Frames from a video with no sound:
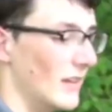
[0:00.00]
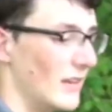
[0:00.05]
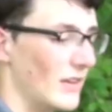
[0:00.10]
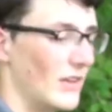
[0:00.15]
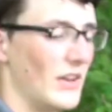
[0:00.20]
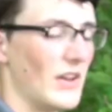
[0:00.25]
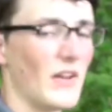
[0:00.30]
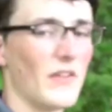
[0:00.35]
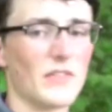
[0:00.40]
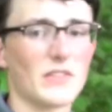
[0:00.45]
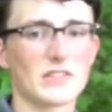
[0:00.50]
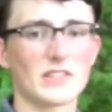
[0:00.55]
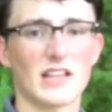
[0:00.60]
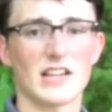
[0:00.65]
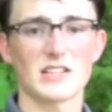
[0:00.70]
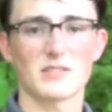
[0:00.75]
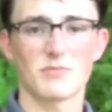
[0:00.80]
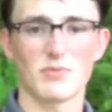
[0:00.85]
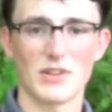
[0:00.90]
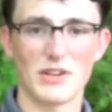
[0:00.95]
Now this
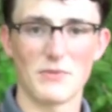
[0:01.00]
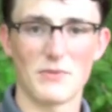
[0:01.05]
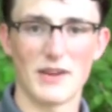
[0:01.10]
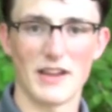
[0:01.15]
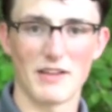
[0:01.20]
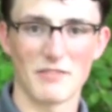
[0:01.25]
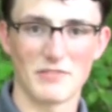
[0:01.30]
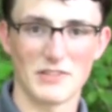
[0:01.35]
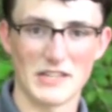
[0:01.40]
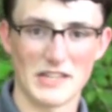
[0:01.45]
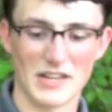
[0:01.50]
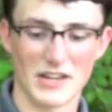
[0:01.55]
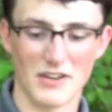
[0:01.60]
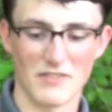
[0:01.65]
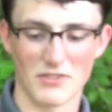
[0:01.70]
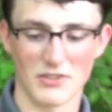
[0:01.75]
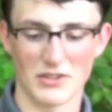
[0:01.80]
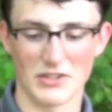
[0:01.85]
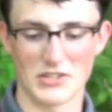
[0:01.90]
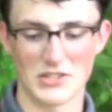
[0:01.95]
last plant we have to
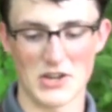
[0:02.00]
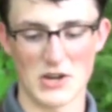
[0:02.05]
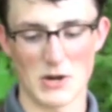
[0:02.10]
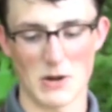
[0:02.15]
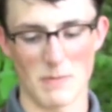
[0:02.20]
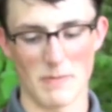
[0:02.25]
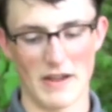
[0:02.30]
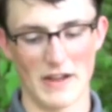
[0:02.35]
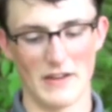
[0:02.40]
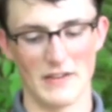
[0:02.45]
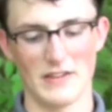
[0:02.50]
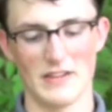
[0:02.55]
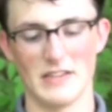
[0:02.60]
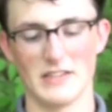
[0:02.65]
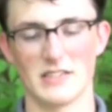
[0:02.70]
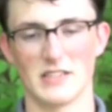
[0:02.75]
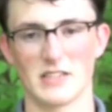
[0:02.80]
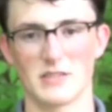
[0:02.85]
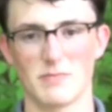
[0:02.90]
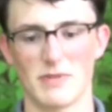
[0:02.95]
cover and talk about is
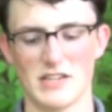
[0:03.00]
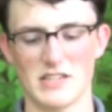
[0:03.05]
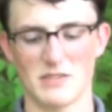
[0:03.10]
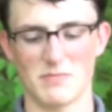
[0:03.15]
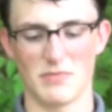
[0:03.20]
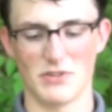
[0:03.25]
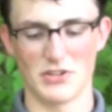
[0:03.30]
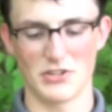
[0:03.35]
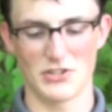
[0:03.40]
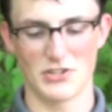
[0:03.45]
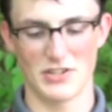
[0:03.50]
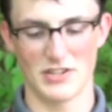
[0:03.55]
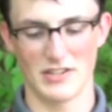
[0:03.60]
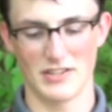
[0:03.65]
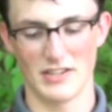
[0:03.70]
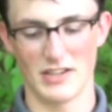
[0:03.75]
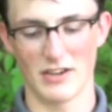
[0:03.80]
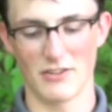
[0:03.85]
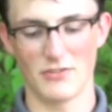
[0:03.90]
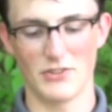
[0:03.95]
the spicebush.
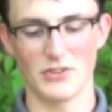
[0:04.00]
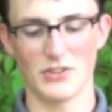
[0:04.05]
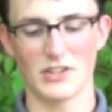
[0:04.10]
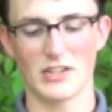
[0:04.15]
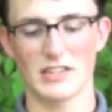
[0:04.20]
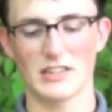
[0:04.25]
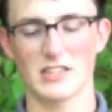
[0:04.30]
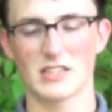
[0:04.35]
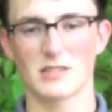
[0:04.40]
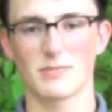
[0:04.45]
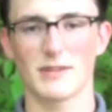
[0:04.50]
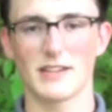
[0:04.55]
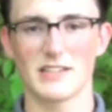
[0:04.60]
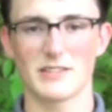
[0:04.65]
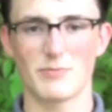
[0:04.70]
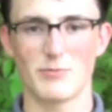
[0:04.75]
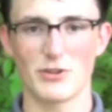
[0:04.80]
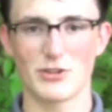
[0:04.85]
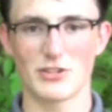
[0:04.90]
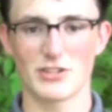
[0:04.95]
Now if you look at the
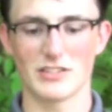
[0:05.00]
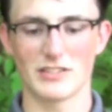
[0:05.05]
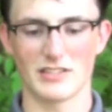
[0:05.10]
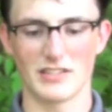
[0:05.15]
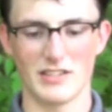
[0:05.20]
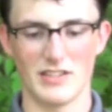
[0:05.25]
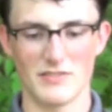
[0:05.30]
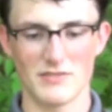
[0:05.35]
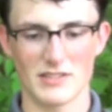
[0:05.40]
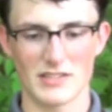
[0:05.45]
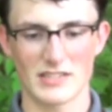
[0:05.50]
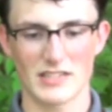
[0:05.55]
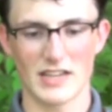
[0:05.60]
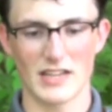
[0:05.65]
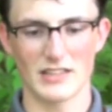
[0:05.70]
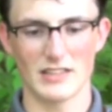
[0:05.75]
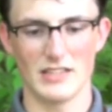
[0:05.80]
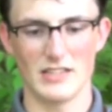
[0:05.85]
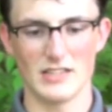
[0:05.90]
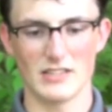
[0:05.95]
spicebush's leaves, it's
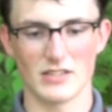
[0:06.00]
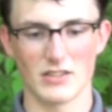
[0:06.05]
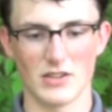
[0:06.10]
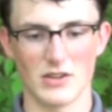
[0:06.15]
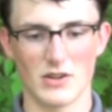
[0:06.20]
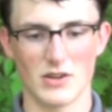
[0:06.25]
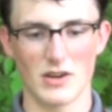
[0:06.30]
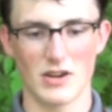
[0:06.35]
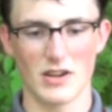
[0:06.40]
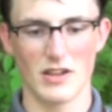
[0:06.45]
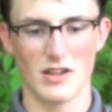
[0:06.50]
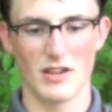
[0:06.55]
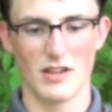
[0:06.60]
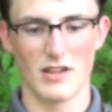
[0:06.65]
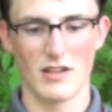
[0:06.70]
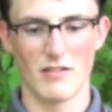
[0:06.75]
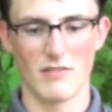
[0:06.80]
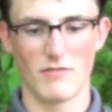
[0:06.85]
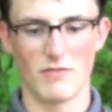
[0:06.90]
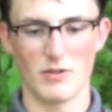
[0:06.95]
got these long
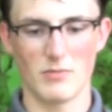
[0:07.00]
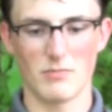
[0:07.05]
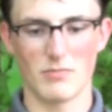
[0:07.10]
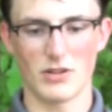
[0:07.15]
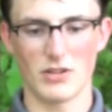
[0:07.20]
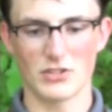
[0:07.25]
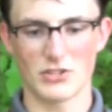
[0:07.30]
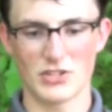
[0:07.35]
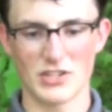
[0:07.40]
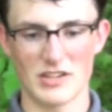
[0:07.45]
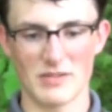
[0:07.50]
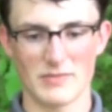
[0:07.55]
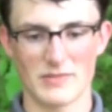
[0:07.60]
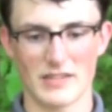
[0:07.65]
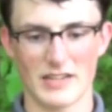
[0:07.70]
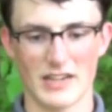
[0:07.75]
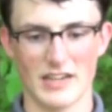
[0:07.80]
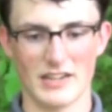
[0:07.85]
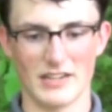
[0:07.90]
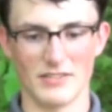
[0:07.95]
football-shaped
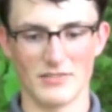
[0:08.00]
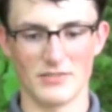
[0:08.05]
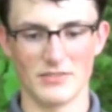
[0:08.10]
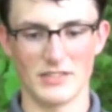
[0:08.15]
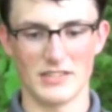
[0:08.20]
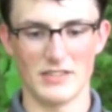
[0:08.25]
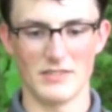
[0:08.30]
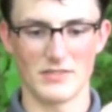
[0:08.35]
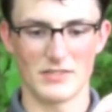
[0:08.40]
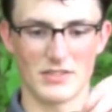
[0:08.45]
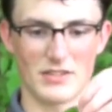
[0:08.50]
kind of leaves.